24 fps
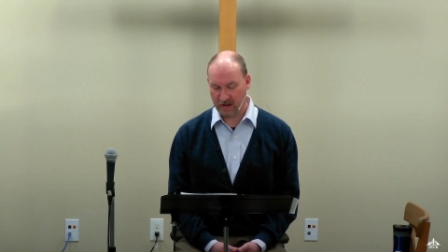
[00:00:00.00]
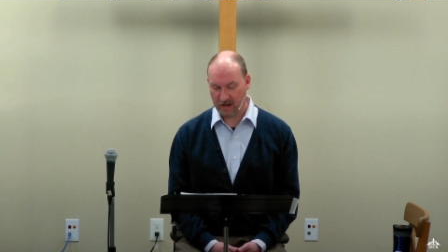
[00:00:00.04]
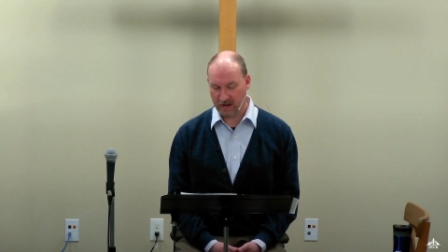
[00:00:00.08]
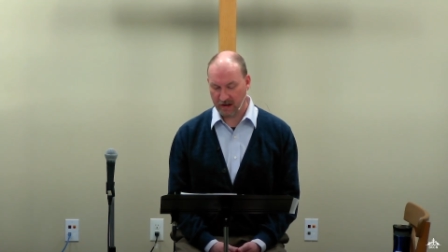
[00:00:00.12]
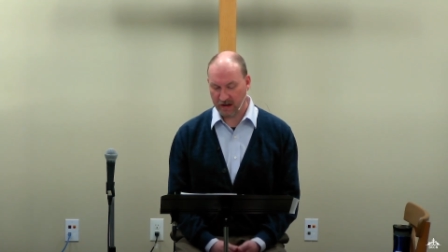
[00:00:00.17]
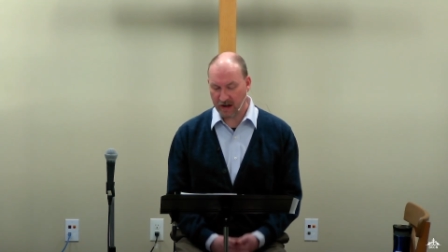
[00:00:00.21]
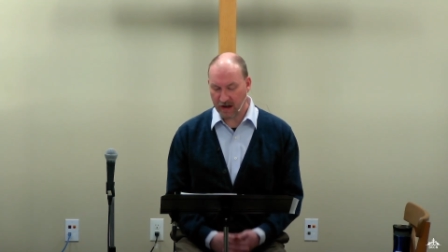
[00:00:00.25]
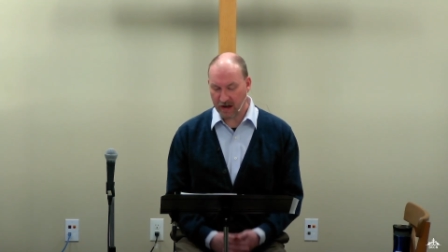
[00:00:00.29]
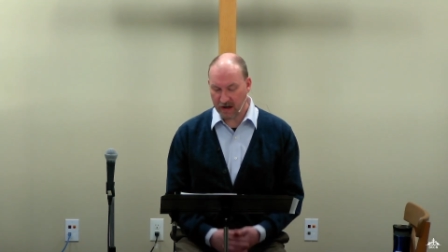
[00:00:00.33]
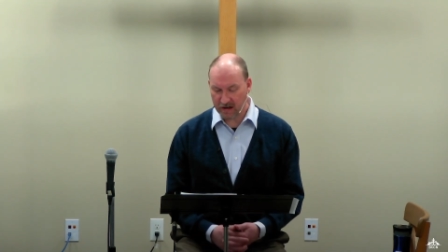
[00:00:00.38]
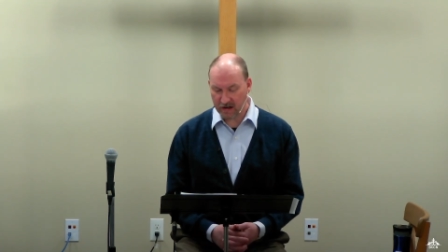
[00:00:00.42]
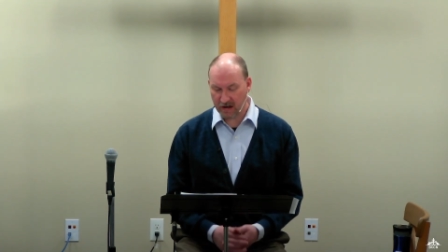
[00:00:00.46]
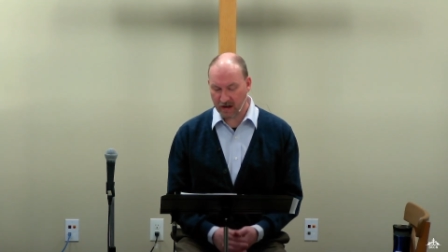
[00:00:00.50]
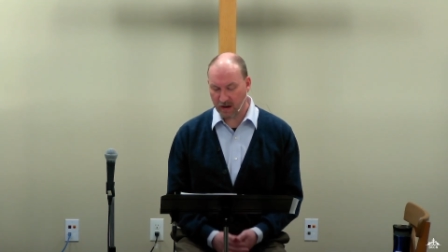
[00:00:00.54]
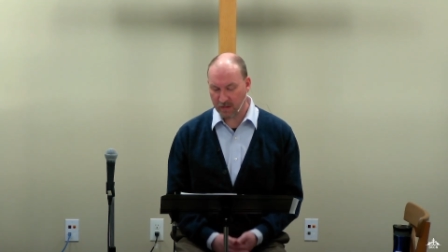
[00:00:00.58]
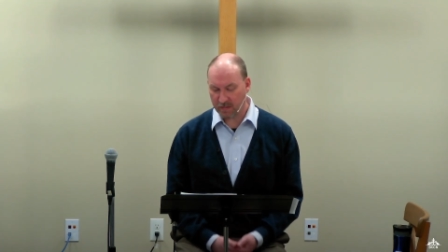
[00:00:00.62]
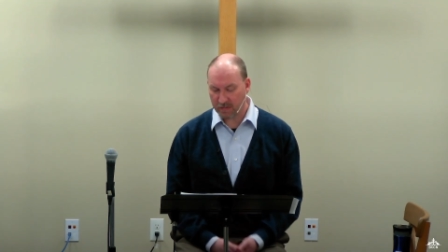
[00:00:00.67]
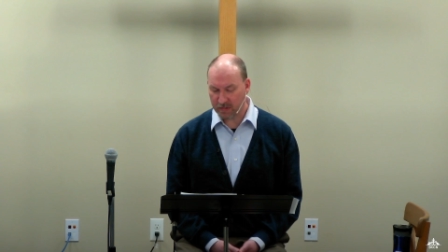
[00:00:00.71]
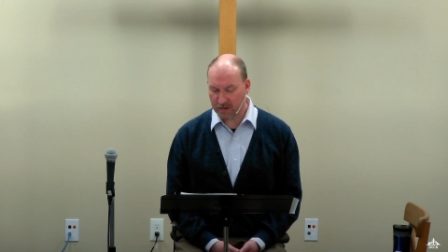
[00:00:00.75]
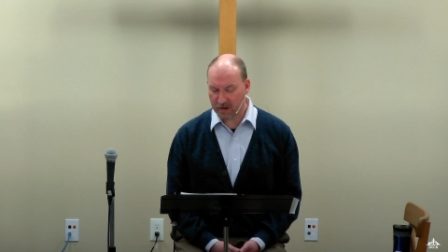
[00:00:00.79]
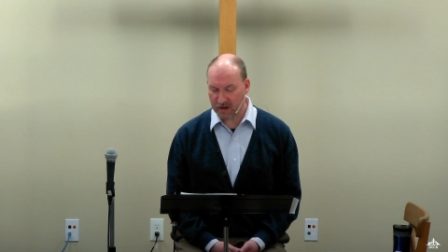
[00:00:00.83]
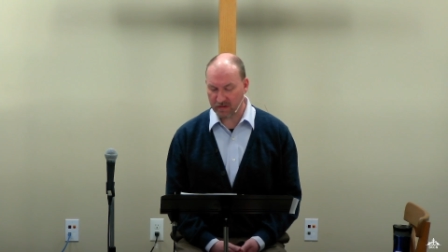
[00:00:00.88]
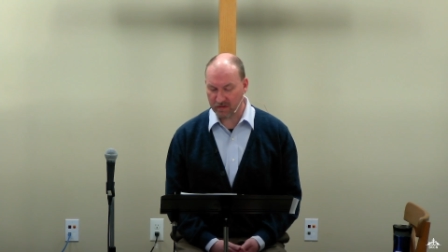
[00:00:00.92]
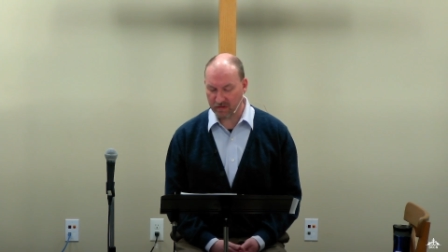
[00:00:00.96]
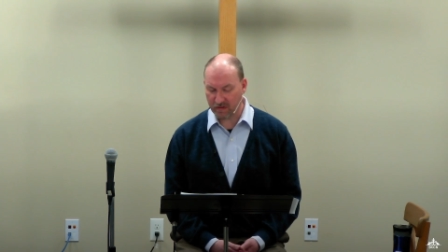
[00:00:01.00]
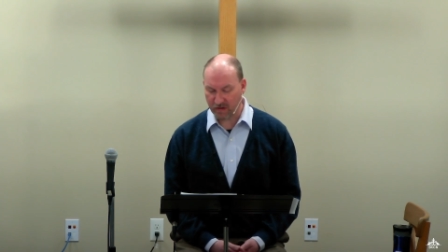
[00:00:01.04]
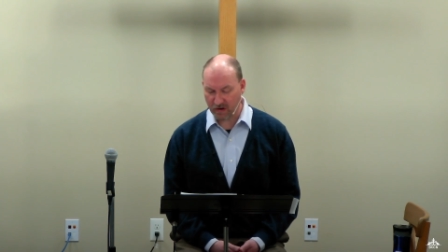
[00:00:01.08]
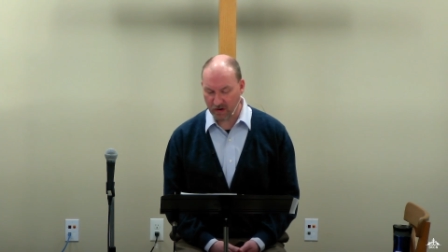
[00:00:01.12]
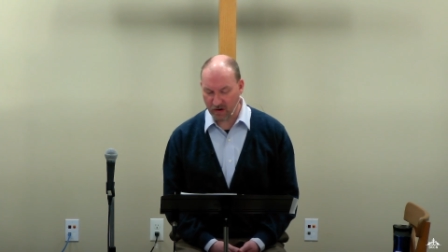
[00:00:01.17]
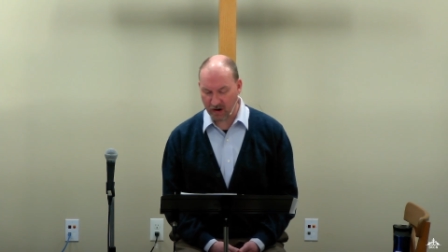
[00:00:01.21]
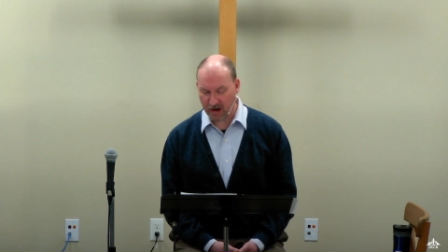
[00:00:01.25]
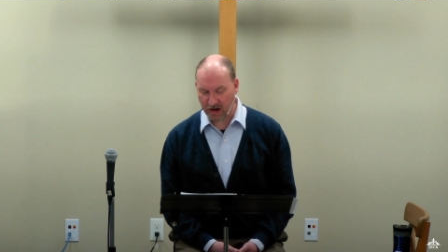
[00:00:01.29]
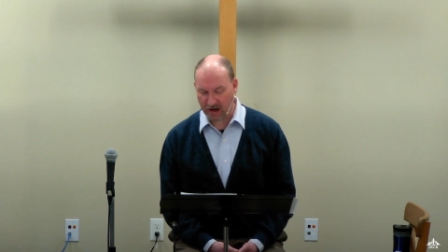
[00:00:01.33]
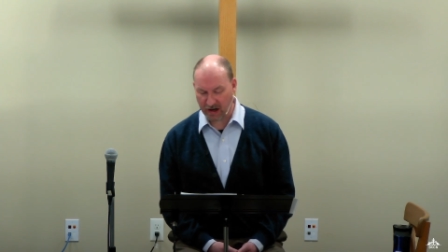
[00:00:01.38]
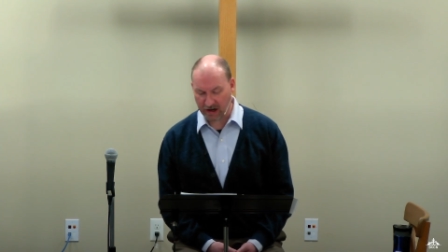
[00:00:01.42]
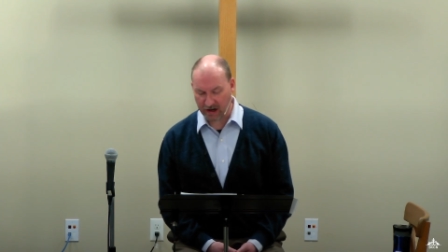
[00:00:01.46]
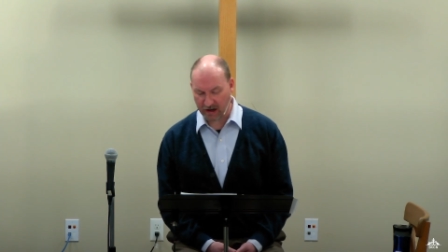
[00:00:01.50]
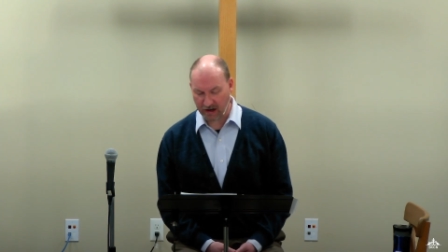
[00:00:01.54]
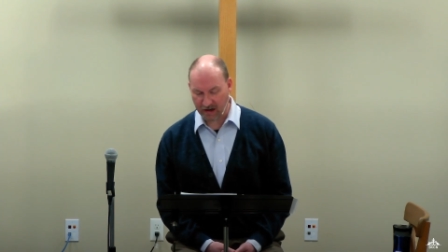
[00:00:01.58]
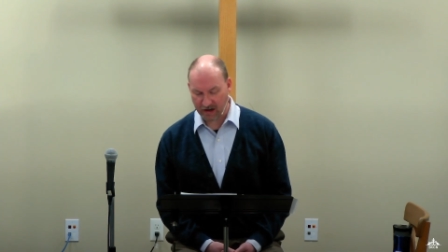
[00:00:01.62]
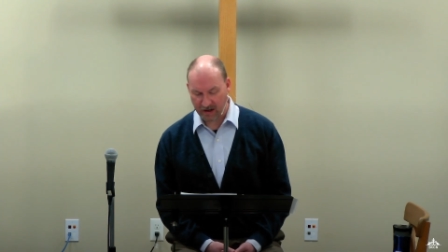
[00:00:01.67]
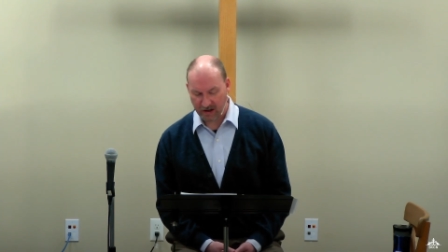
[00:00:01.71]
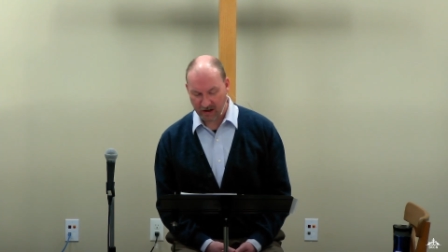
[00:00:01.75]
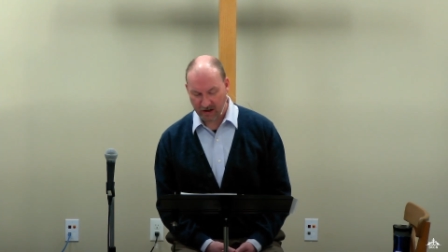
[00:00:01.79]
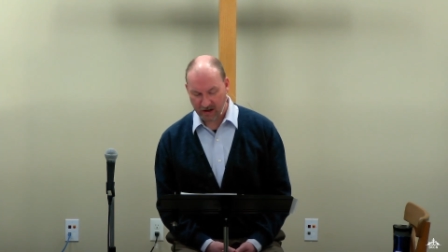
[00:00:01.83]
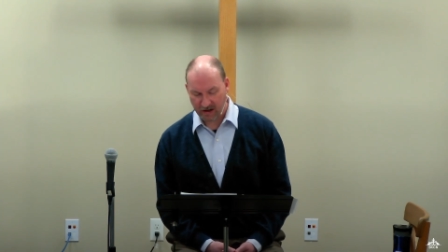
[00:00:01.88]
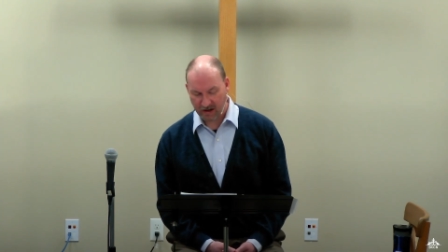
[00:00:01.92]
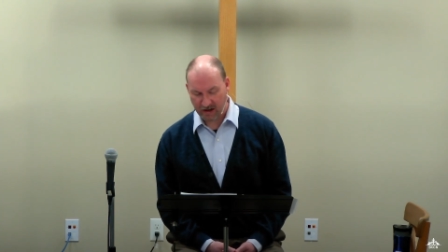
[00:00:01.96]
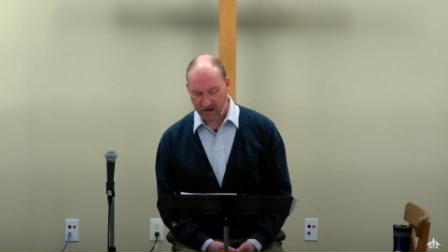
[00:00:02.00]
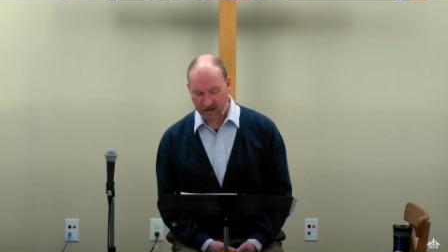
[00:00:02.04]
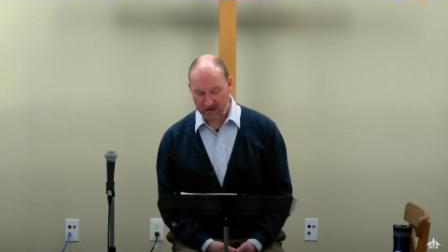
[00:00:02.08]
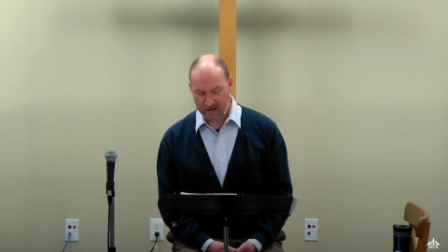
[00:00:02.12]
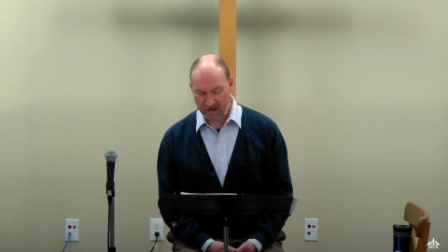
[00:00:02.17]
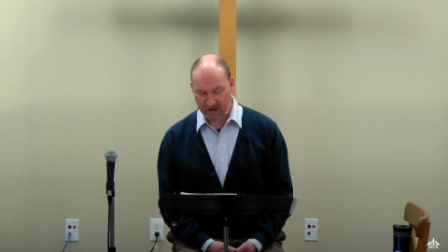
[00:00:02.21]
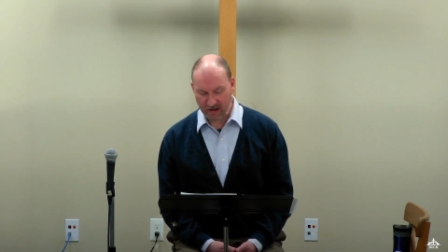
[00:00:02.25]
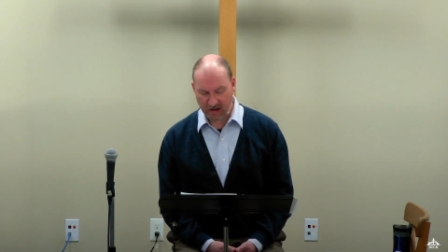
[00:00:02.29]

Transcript: He ended up converting to